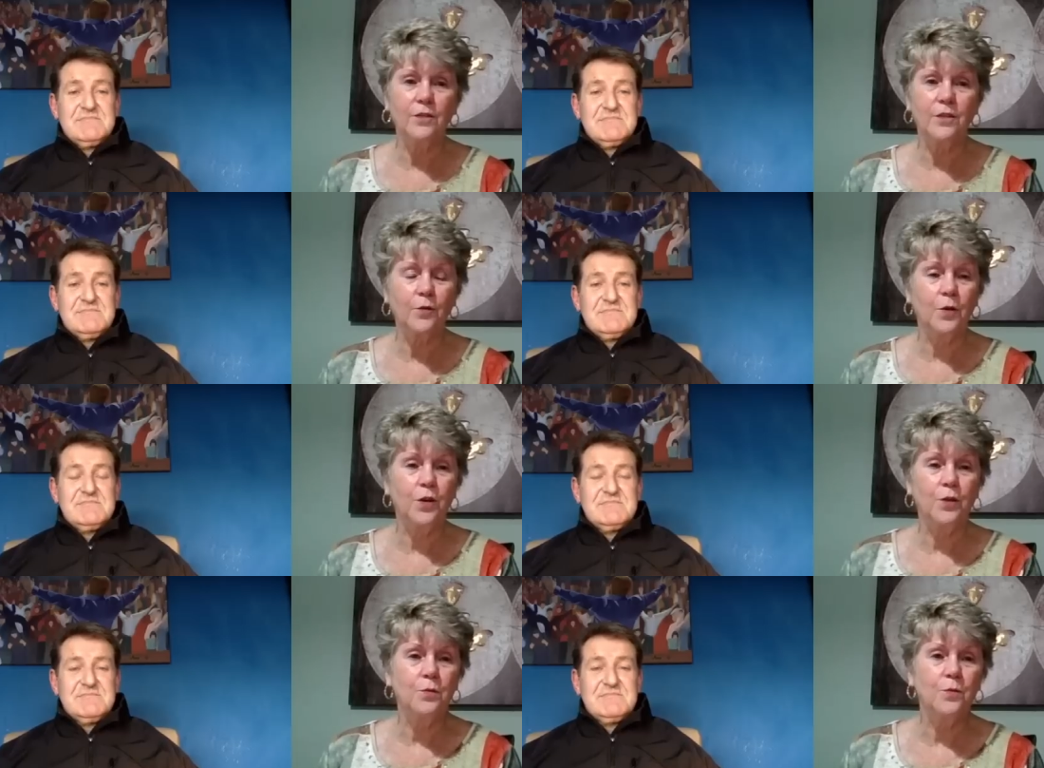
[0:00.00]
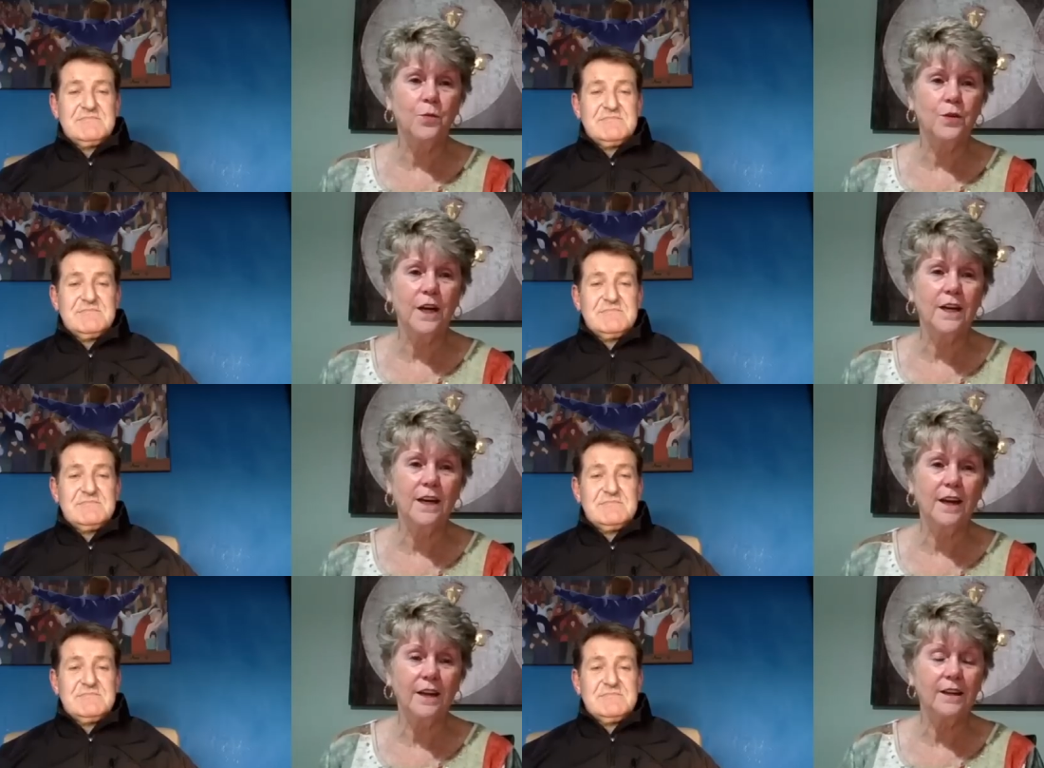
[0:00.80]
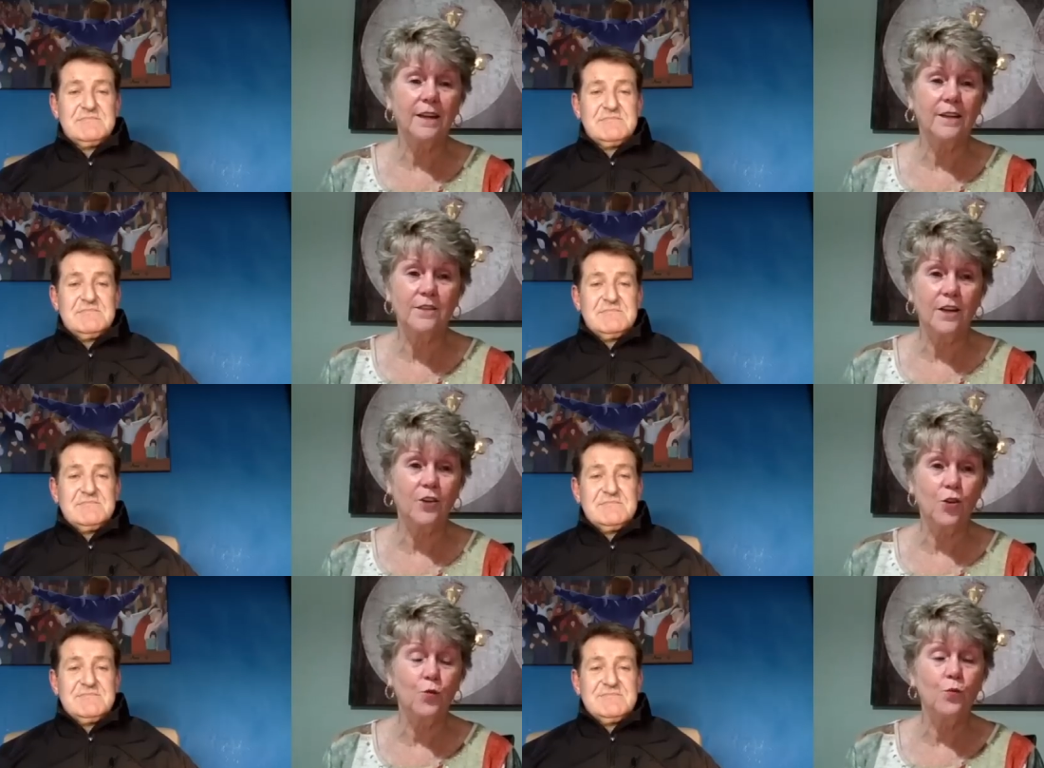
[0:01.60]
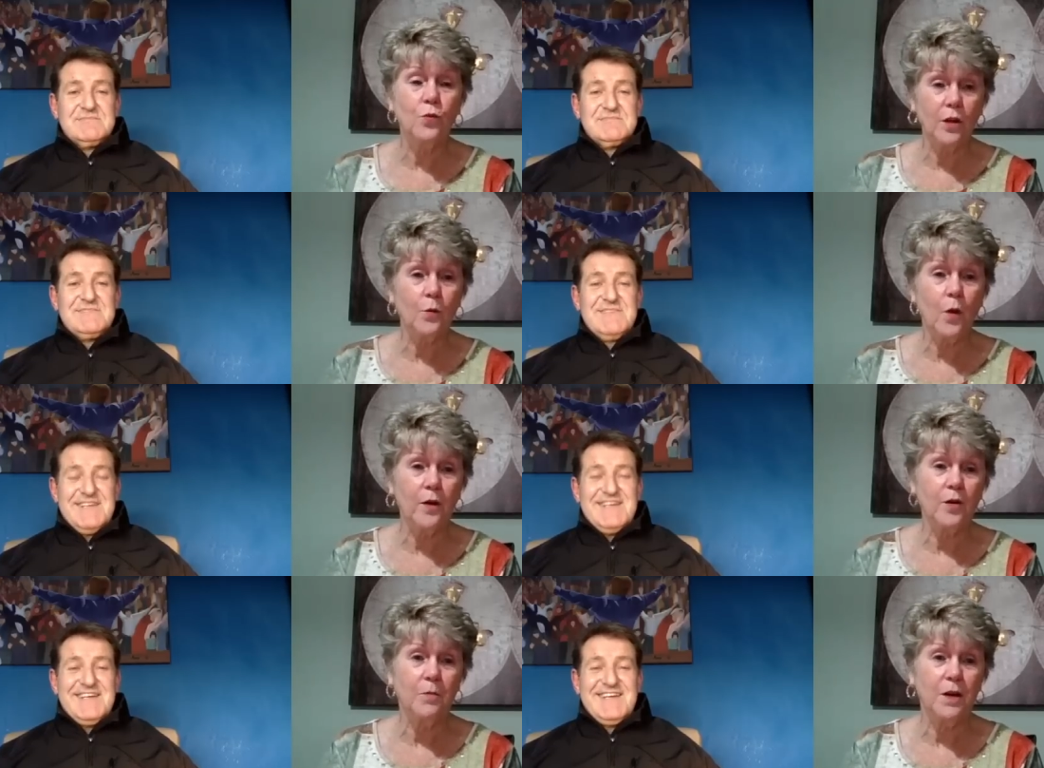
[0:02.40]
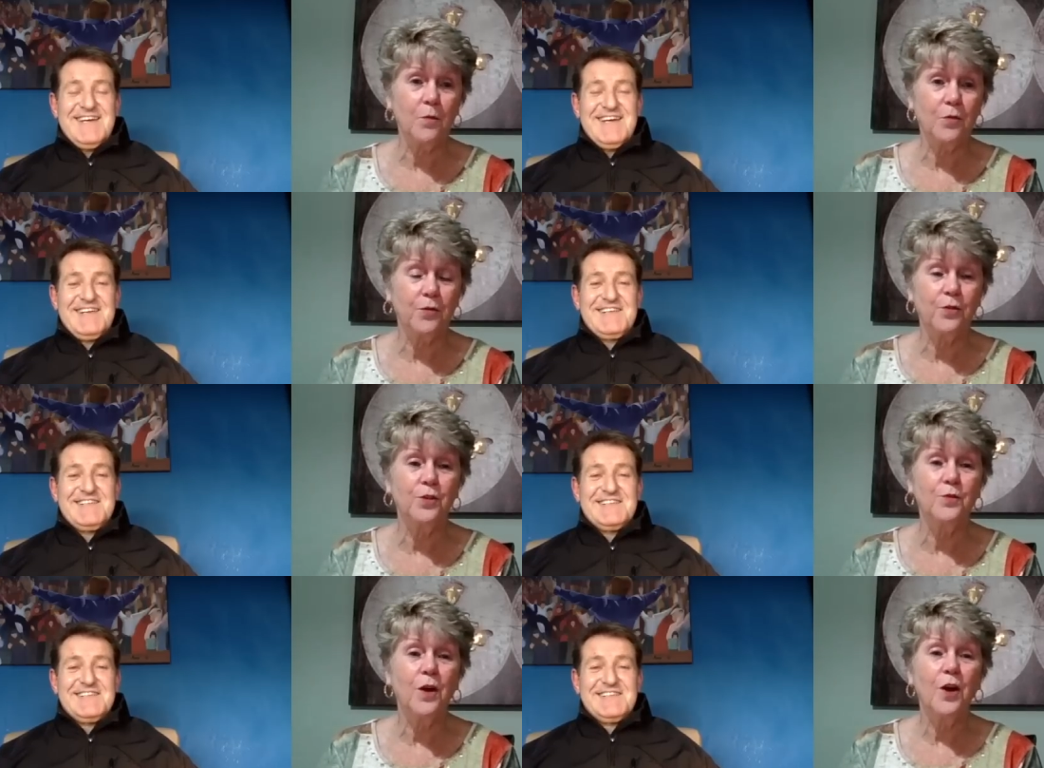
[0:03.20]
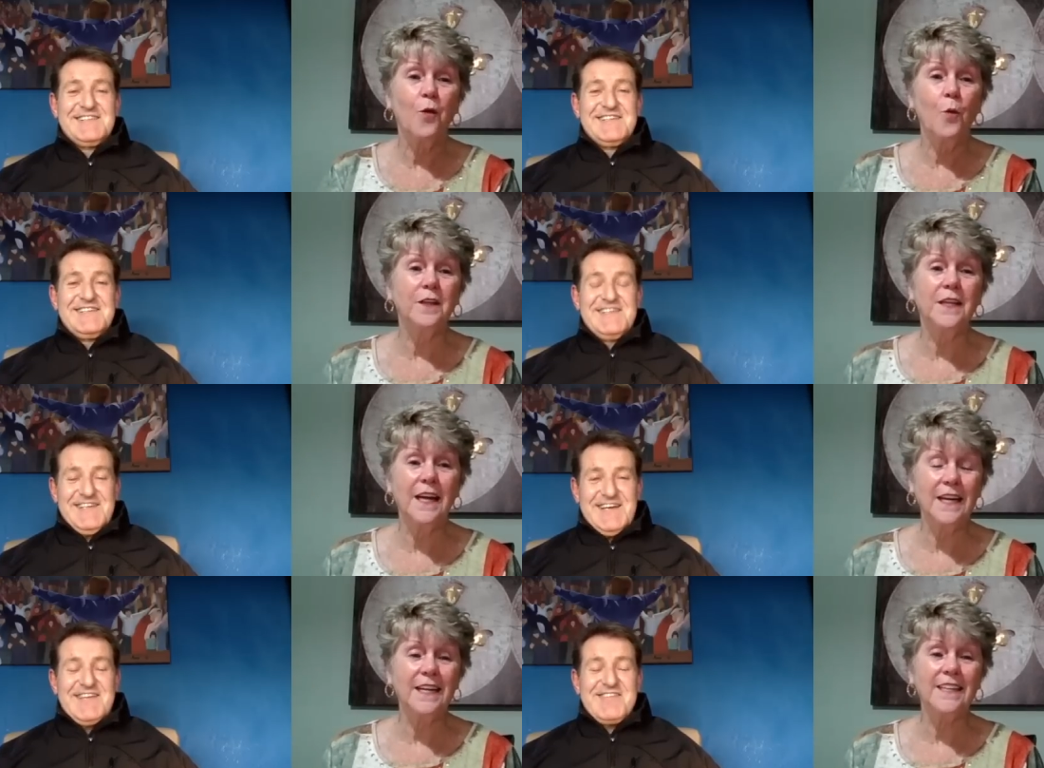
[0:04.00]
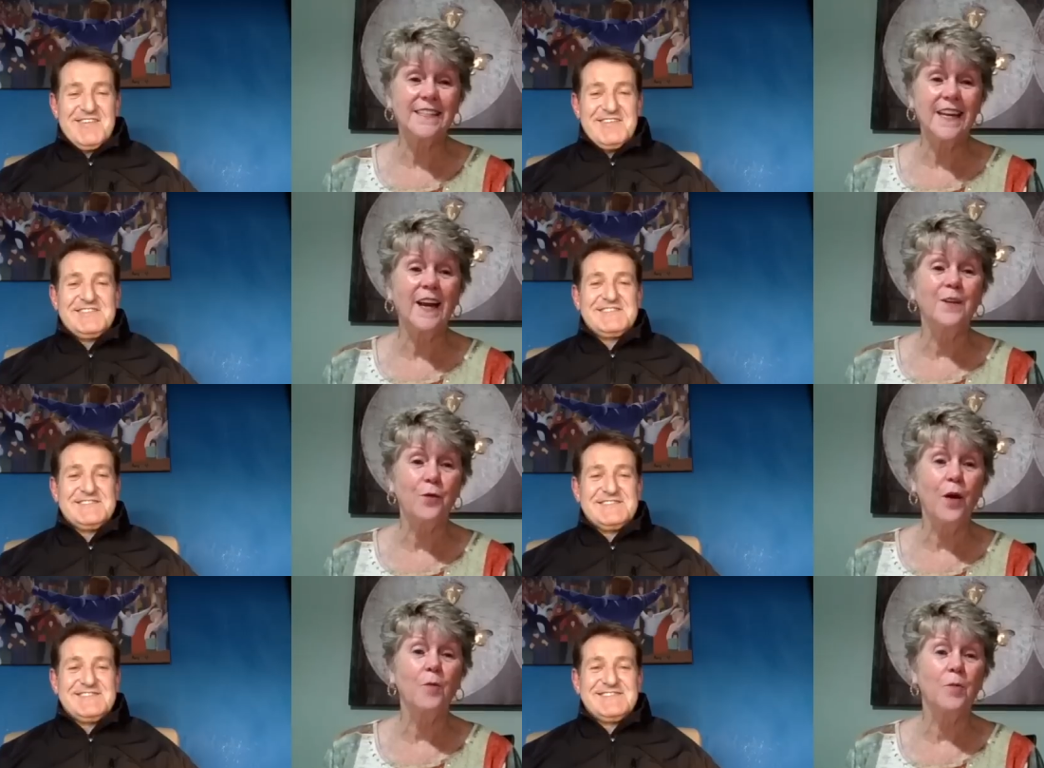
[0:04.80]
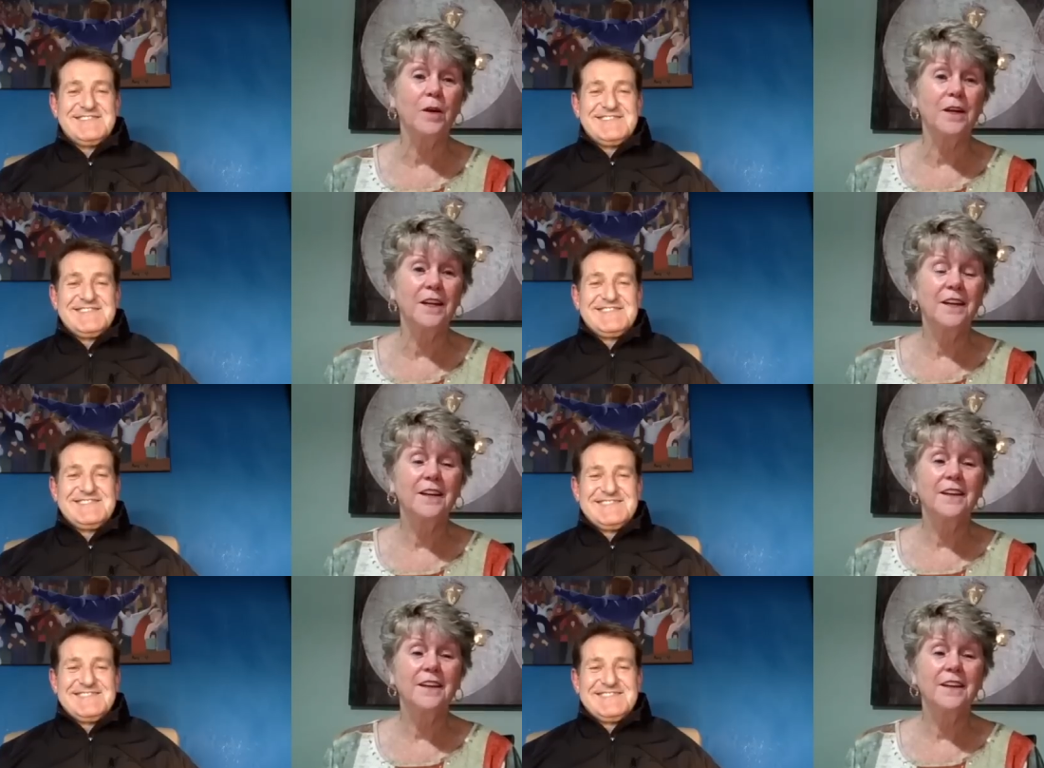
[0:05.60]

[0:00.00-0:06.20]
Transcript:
Speaker 1: It's like when you were dating Hetty, it's like you really wanted to be with her. You went to yes. any extent, probably,